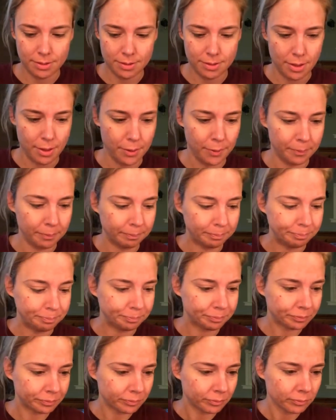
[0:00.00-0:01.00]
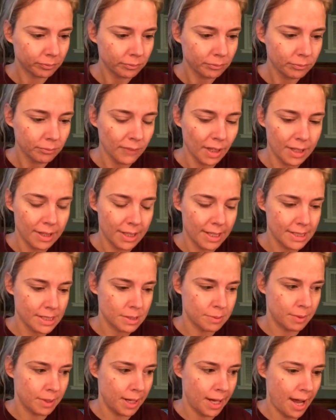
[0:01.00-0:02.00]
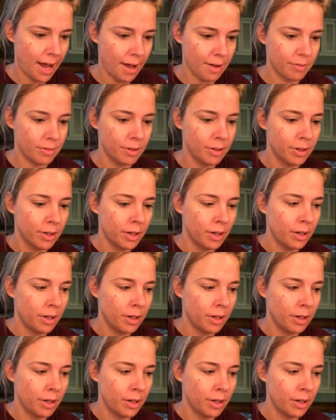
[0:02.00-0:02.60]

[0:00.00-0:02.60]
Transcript: so that's what I have.